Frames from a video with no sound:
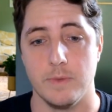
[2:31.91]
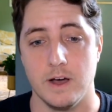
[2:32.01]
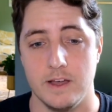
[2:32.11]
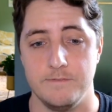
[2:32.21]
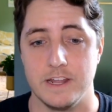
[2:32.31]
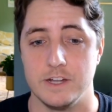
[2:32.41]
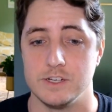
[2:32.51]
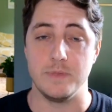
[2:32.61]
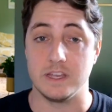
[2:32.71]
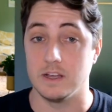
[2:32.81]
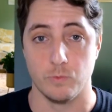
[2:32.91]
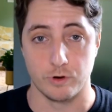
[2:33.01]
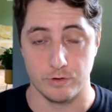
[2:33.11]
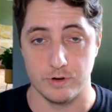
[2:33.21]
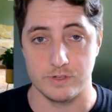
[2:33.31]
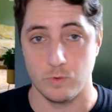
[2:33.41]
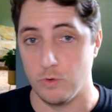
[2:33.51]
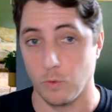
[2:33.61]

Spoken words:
advantage because recruiters who